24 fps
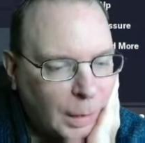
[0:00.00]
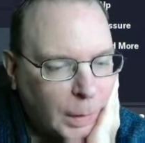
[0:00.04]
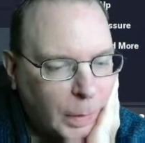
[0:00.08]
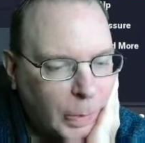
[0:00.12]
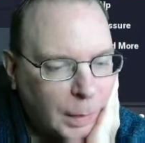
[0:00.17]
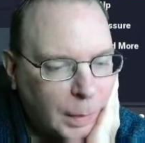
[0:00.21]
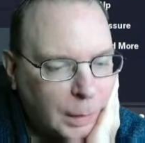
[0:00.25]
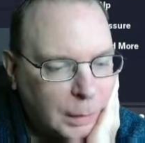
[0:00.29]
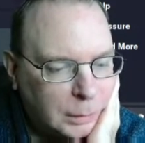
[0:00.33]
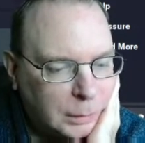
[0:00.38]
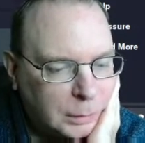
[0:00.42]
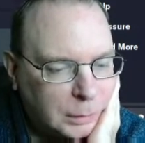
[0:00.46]

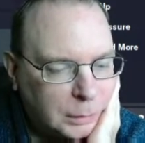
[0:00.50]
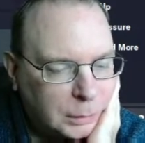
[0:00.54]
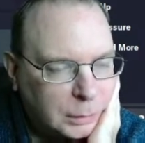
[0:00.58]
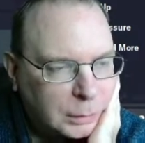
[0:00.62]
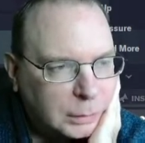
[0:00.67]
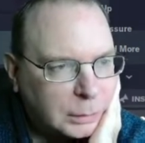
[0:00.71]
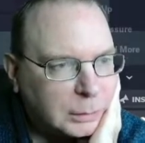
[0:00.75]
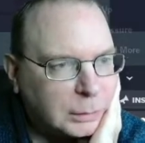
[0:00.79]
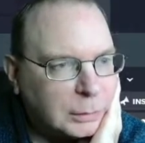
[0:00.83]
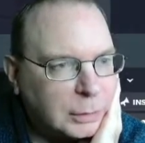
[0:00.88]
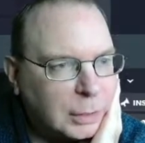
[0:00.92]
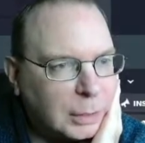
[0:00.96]
Oh,
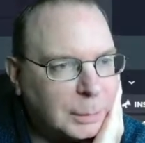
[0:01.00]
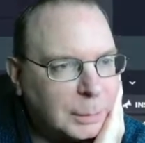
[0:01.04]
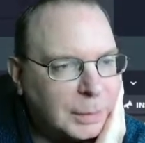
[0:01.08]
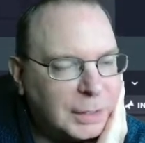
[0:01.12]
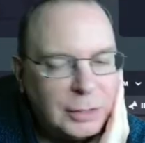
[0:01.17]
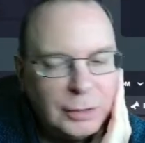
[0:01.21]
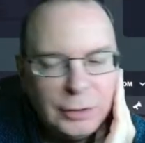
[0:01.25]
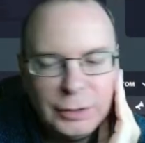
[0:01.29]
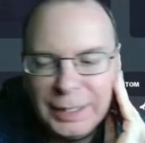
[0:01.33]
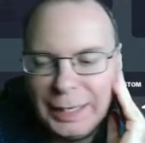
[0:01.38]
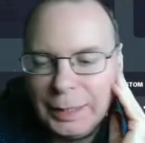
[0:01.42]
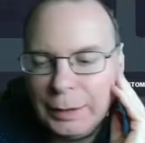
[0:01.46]
trouble is, you
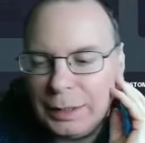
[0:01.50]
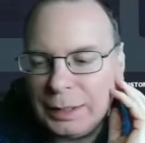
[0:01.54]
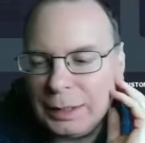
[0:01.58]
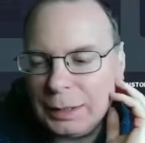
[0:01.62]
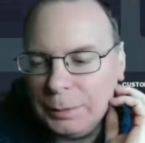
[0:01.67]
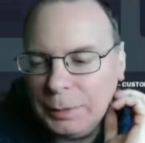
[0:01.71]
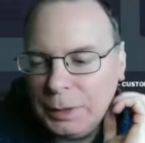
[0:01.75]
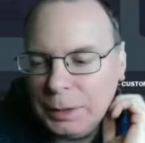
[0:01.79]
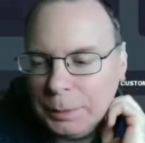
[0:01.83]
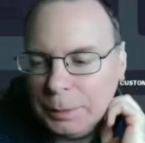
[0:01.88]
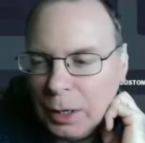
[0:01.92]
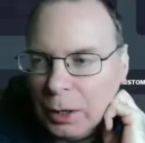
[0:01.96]
shout at them,
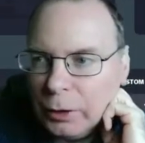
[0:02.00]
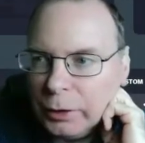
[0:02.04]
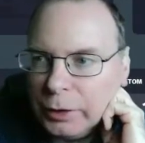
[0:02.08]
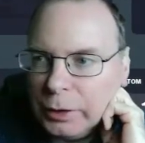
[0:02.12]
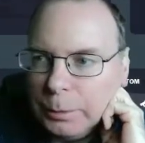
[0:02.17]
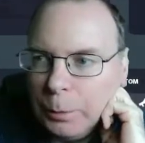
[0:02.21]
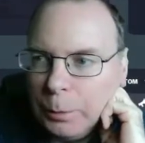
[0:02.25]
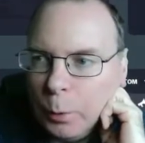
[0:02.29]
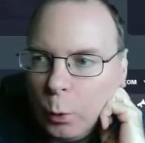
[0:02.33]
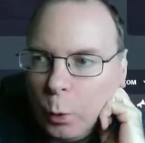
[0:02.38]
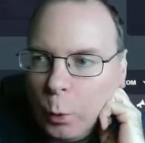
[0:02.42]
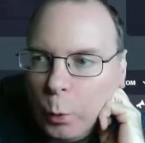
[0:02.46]
demand
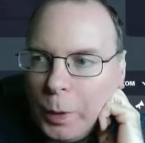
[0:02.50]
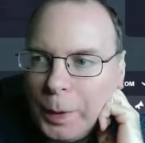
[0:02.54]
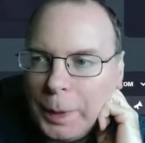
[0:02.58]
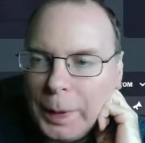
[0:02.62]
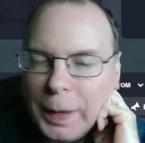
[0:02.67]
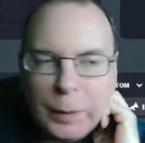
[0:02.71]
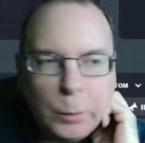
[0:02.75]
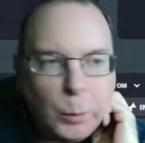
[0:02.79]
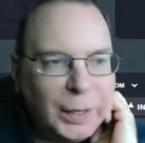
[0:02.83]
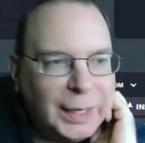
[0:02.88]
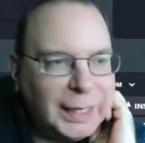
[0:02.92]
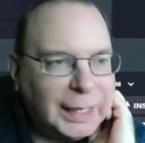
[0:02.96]
more when they're
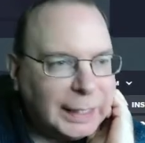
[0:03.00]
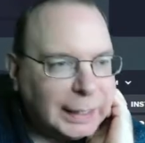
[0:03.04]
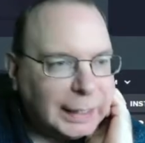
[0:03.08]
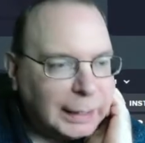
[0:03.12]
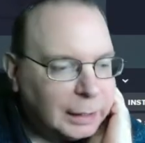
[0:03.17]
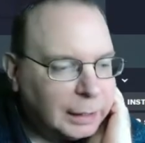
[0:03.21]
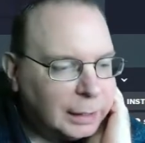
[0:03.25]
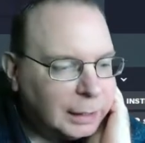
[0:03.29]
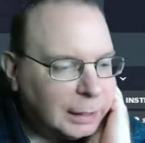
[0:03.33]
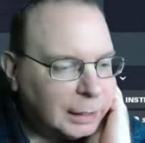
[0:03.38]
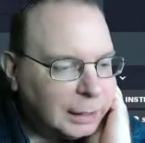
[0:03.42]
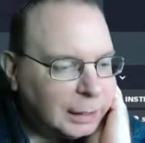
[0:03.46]
winning,
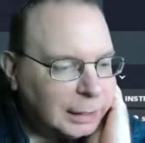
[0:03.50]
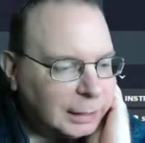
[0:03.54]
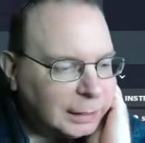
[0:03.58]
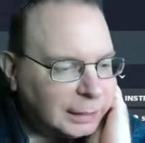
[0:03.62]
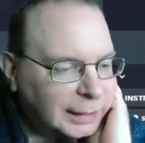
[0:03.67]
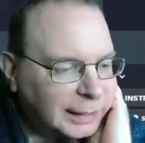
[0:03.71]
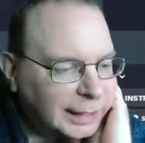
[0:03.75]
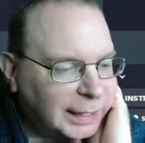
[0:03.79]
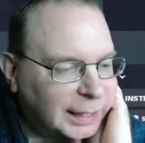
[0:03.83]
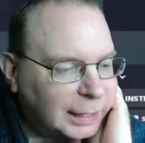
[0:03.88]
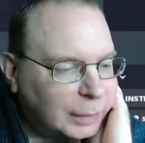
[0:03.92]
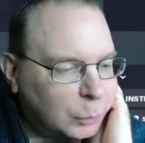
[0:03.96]
and they
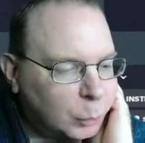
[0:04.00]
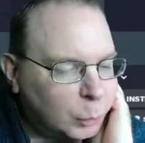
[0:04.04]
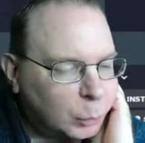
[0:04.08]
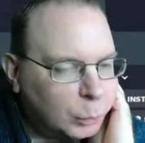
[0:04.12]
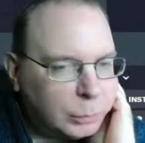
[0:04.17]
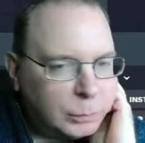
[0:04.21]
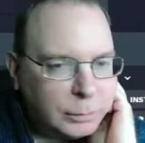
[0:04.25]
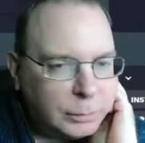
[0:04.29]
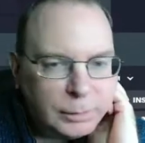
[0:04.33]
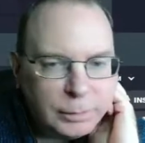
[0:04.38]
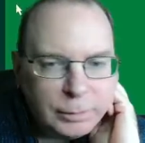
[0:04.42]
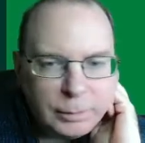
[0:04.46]
get all
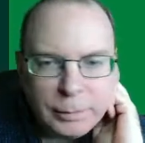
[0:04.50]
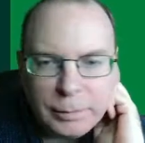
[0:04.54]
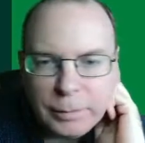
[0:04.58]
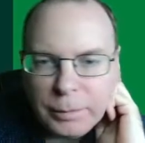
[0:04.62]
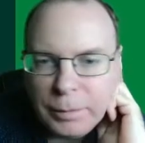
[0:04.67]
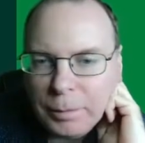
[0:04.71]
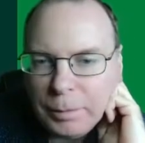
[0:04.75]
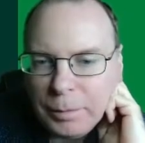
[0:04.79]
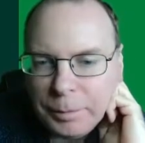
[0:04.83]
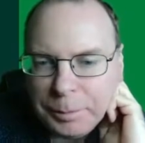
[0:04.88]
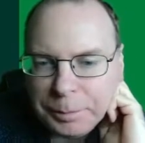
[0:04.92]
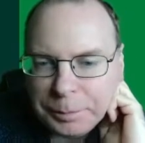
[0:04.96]

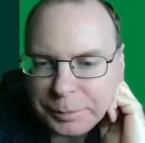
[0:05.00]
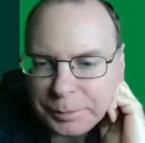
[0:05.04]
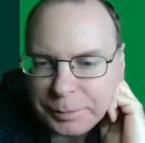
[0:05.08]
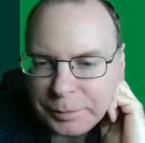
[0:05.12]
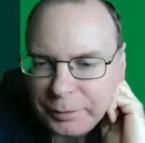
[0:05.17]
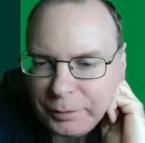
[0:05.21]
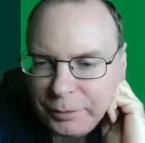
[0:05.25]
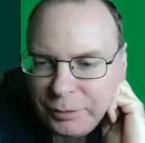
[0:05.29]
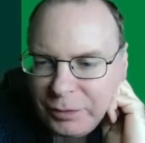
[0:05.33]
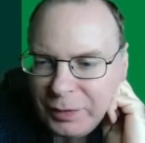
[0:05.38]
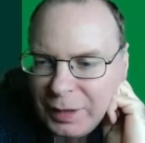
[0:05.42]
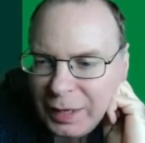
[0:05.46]

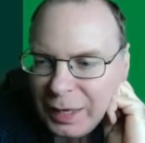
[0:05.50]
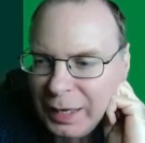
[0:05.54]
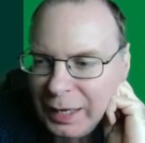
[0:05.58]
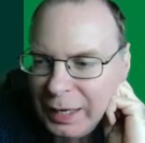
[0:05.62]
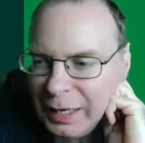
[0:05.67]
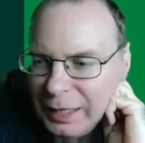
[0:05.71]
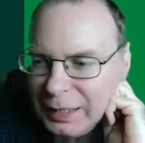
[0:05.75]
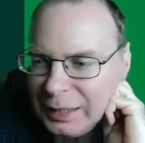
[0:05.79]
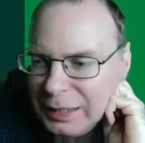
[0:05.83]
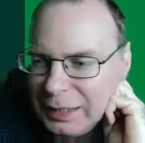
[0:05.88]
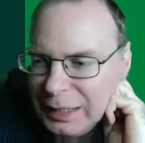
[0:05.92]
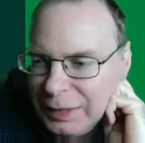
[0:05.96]

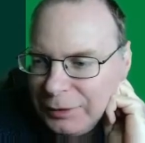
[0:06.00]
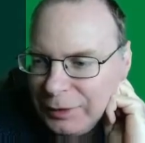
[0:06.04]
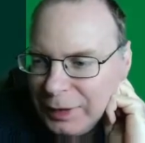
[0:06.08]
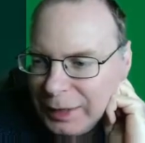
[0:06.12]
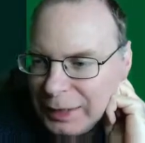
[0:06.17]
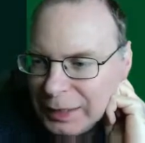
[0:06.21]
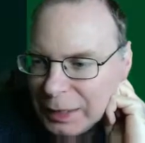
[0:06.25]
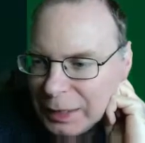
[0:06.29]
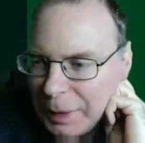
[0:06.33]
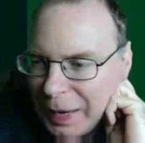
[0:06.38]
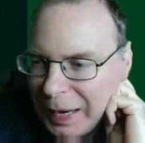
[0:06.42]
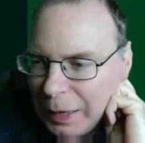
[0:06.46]
hissy fit
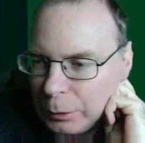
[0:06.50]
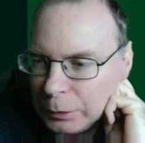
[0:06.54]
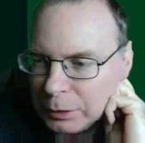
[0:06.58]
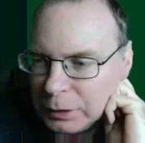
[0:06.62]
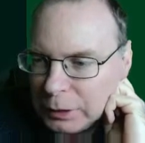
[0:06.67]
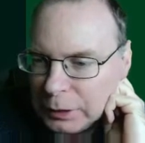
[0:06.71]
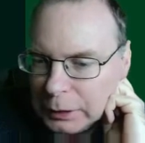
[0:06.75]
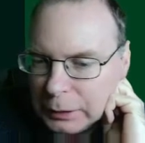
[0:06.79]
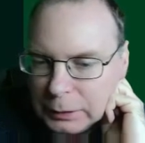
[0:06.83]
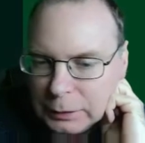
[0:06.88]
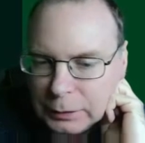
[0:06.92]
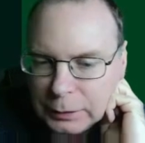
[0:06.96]
about
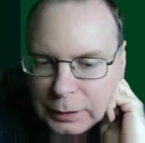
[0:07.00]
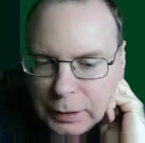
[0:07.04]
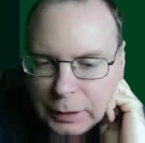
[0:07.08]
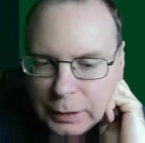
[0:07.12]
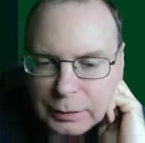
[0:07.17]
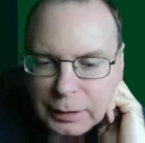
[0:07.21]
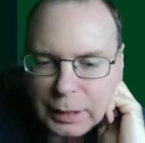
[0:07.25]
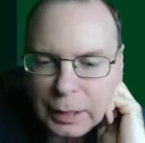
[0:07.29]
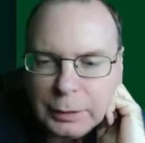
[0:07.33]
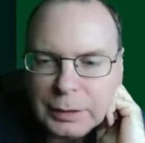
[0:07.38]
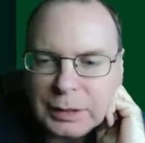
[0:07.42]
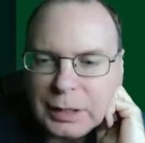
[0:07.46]
it.
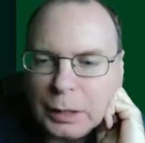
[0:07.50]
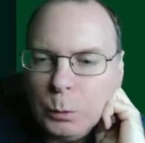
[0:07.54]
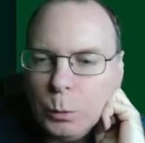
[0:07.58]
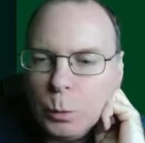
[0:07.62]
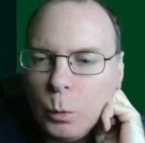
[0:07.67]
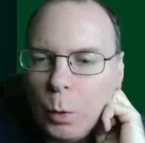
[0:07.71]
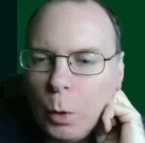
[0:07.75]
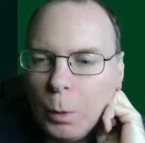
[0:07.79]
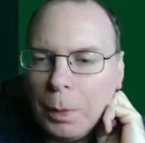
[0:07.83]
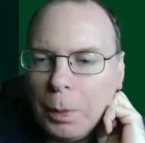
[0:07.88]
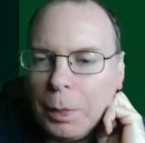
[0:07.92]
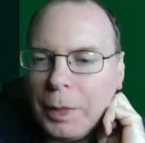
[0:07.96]
I don't
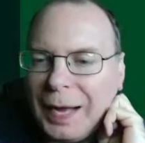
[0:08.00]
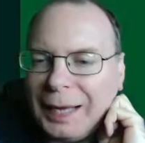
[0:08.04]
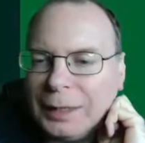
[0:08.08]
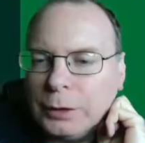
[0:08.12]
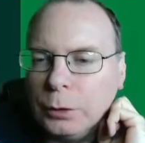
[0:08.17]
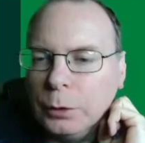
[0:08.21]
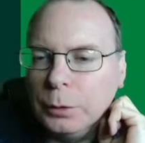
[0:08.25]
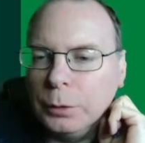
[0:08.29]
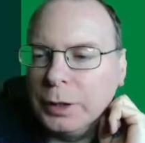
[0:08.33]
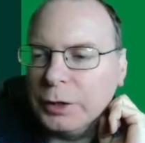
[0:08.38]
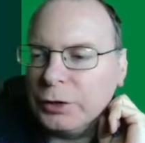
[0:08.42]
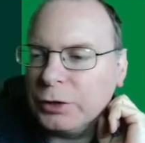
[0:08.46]
want that
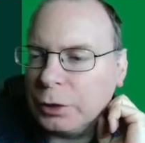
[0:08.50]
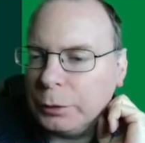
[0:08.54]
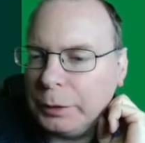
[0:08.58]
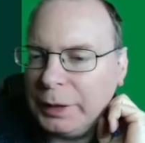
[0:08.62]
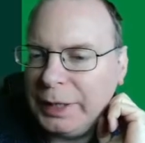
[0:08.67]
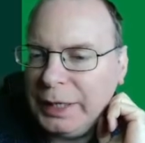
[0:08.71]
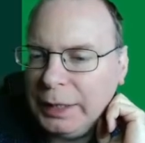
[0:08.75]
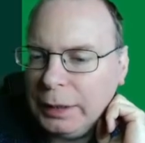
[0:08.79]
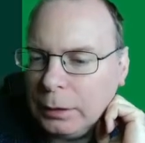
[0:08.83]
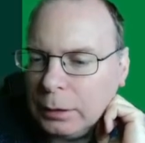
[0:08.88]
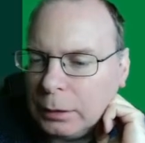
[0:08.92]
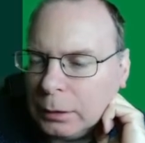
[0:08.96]
on the
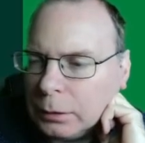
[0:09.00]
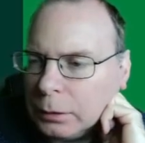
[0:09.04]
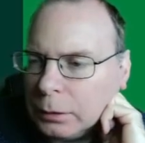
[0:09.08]
screen.